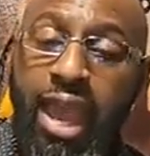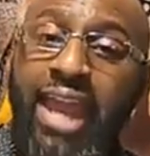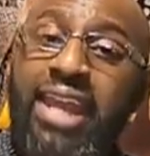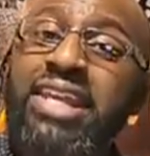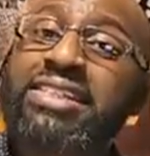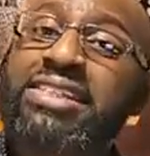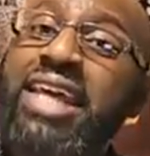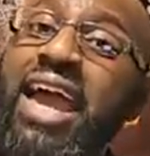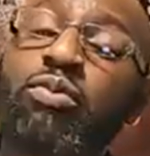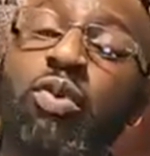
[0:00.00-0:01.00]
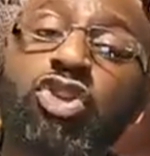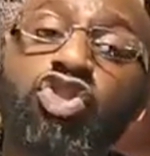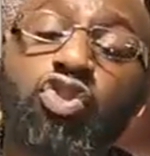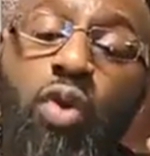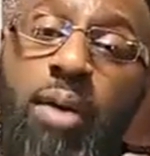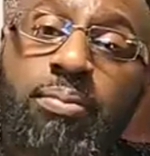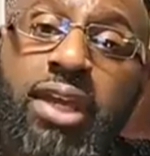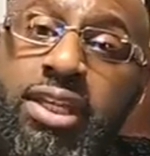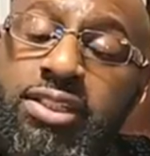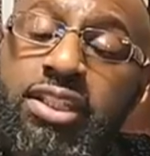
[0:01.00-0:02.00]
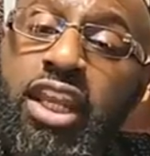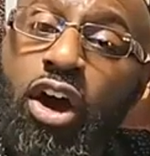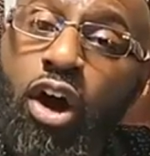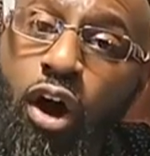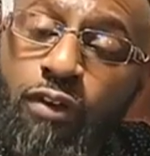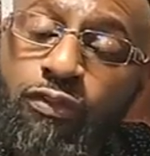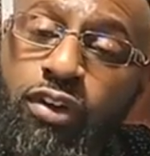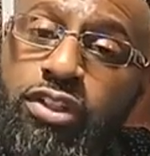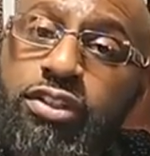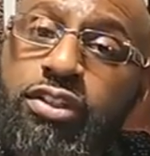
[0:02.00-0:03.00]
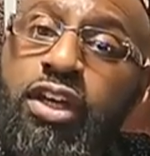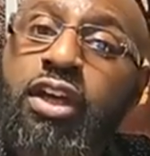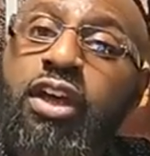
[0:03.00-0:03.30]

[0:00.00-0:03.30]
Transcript: And he said, when Trump gets in the office,